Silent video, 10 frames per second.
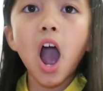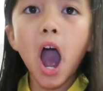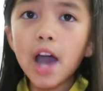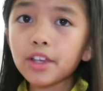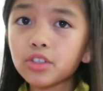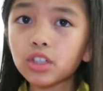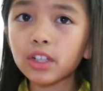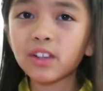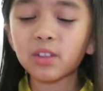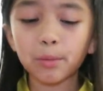I usually
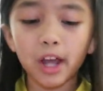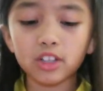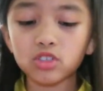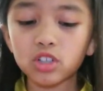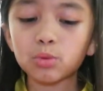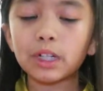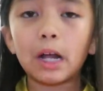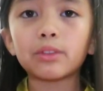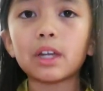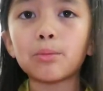give them extras
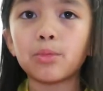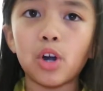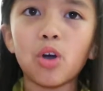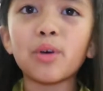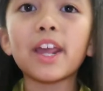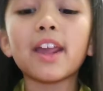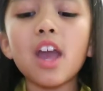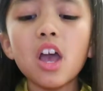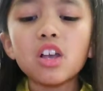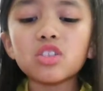without them knowing.
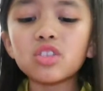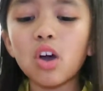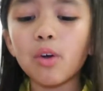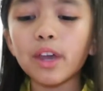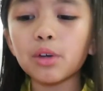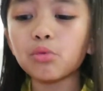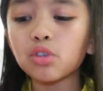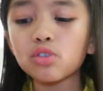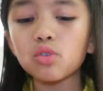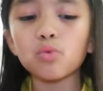So it
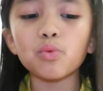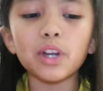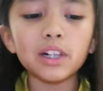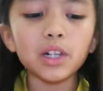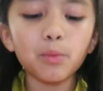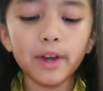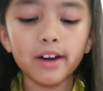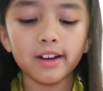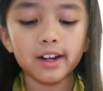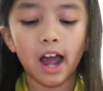was really weird,
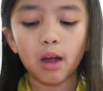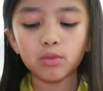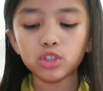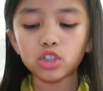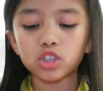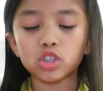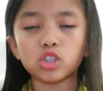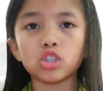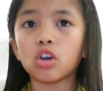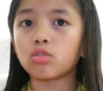and I was
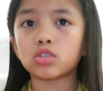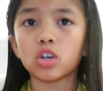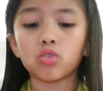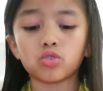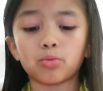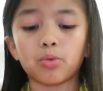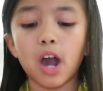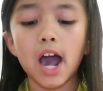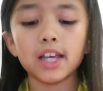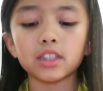just so
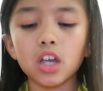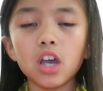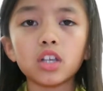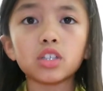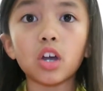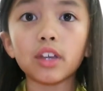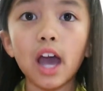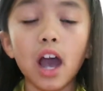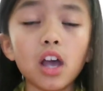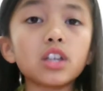surprised. So
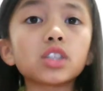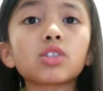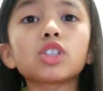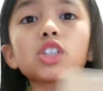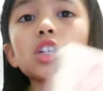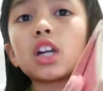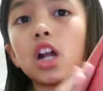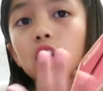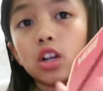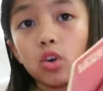yeah, so we're just
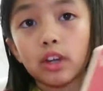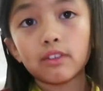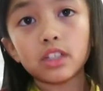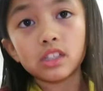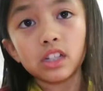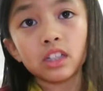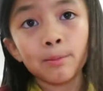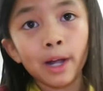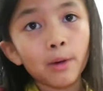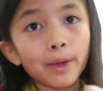gonna go give to the
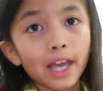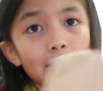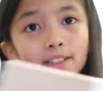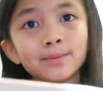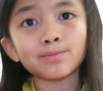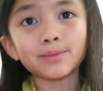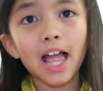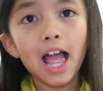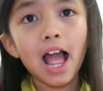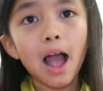mailman.
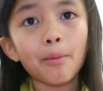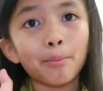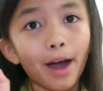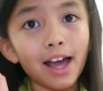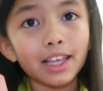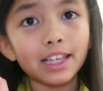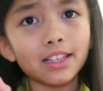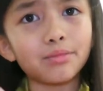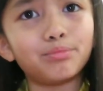Bye.